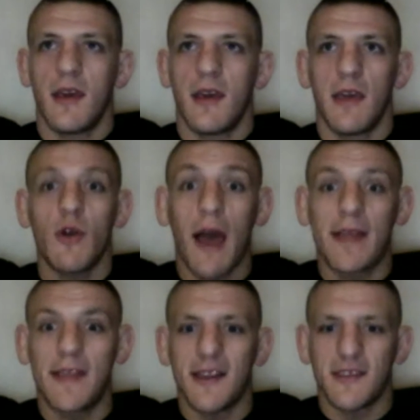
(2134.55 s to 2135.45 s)
Even though I
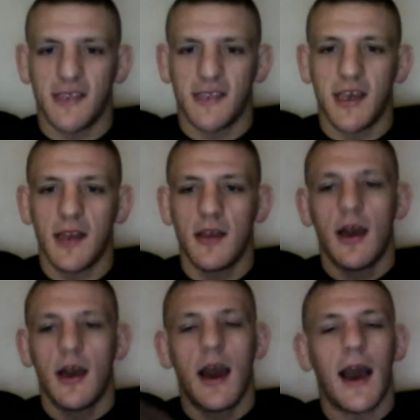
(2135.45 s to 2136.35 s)
didn't see it,
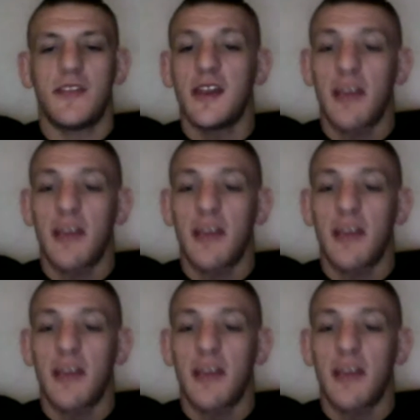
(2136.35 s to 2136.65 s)
I did